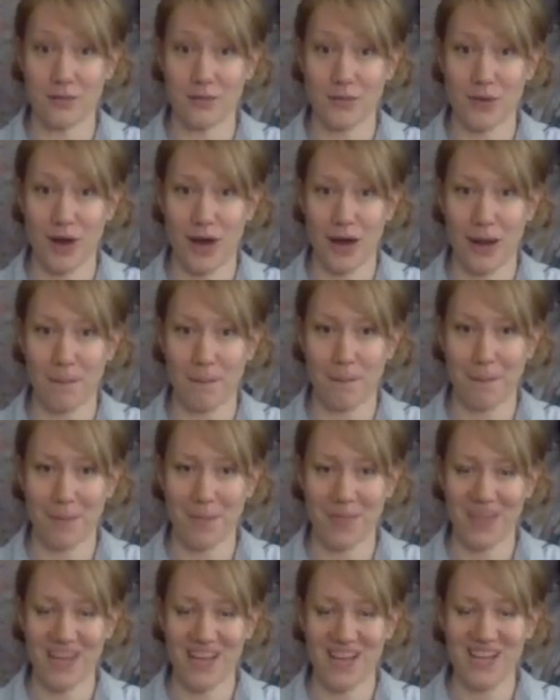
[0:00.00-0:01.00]
All right.
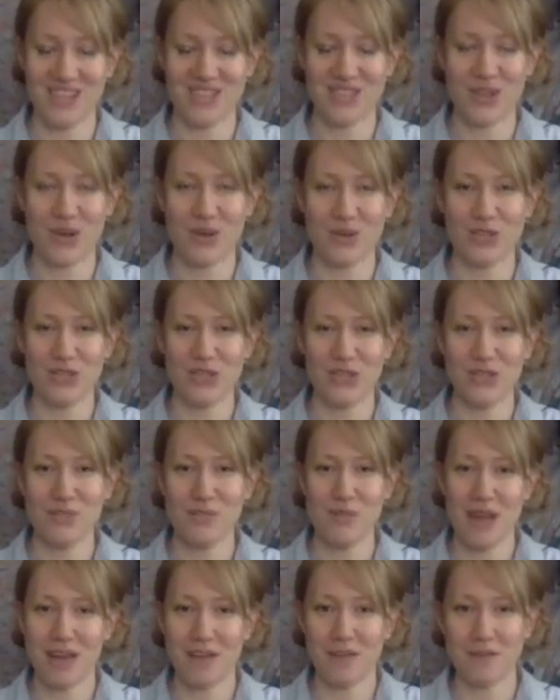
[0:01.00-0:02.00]
So to do
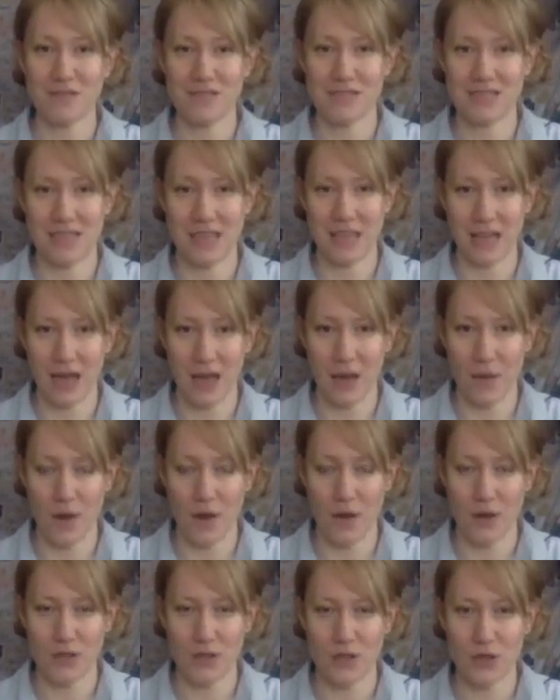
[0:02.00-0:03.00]
mindful seeing, I
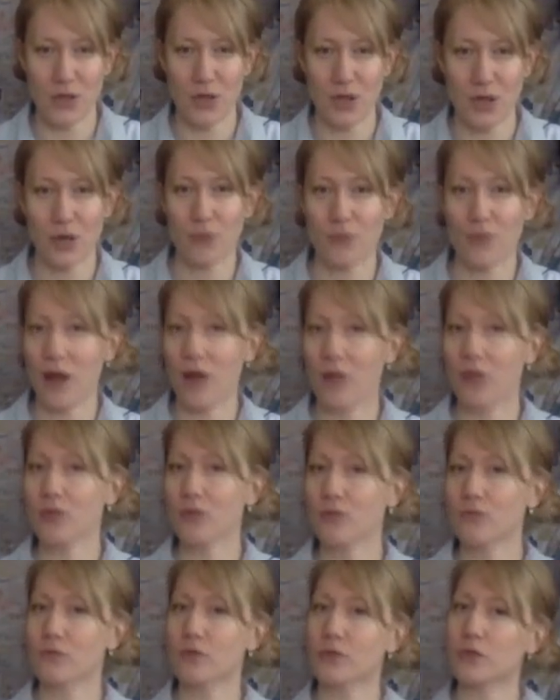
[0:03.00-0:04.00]
want you to look around
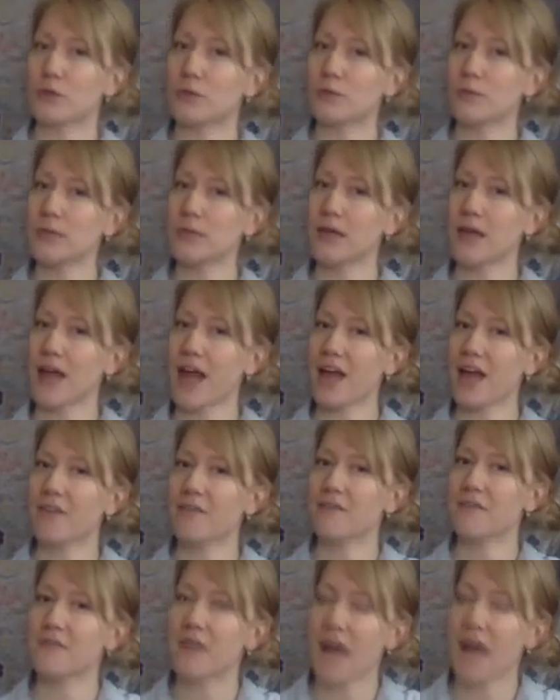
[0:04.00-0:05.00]
the room and
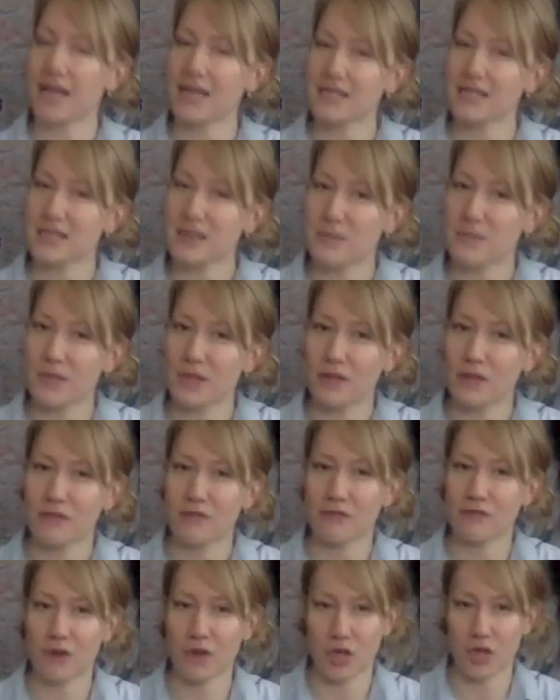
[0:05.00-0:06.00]
find something
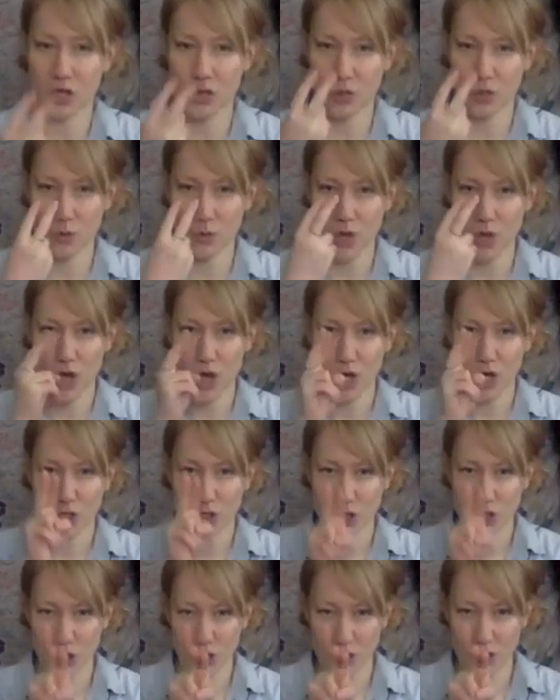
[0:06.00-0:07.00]
for you
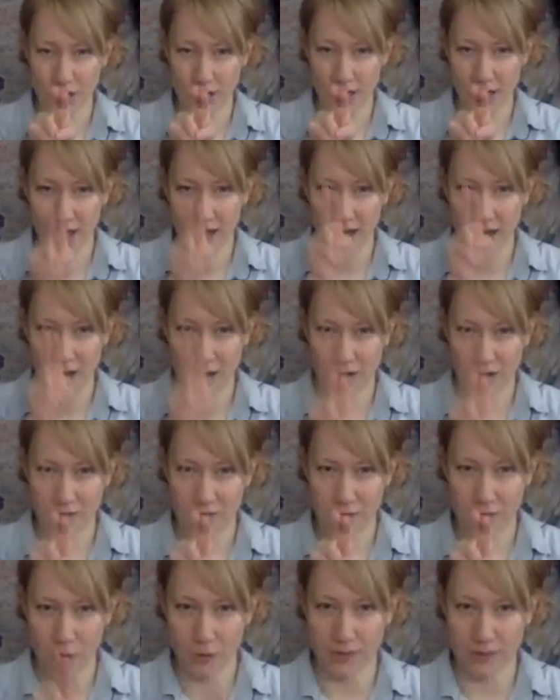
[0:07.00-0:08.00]
to look at and to
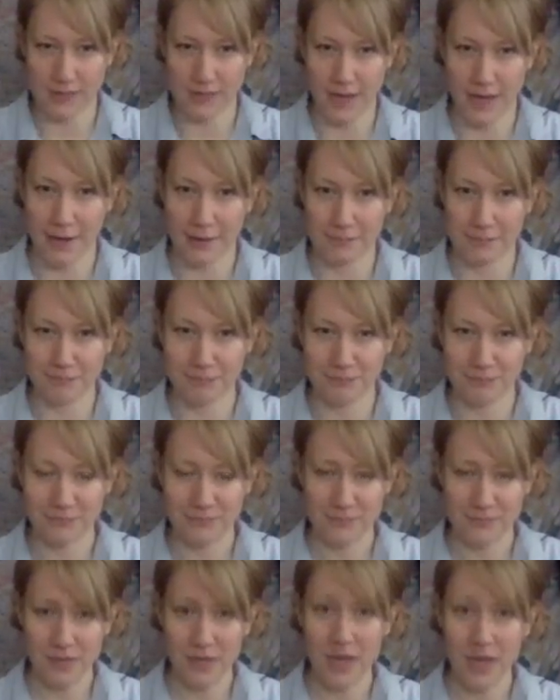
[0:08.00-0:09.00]
focus at.
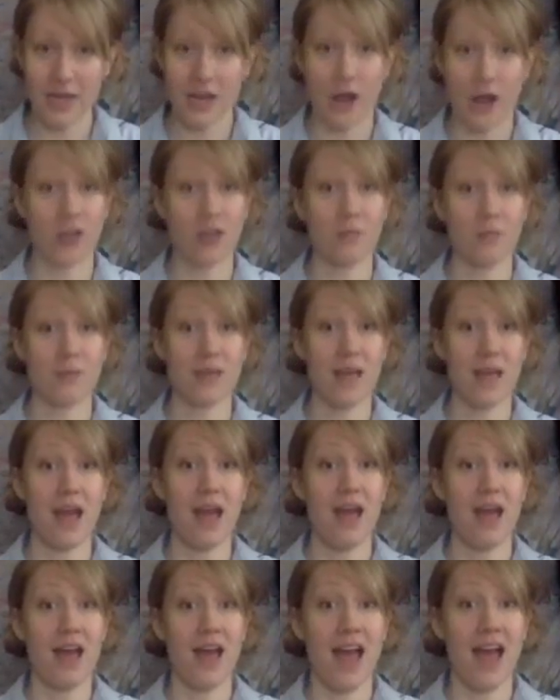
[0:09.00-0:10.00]
Now, it can be
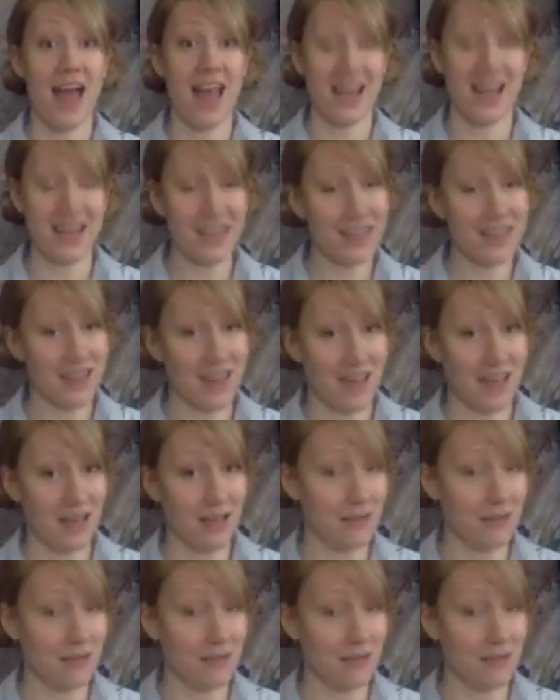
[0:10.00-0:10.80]
anything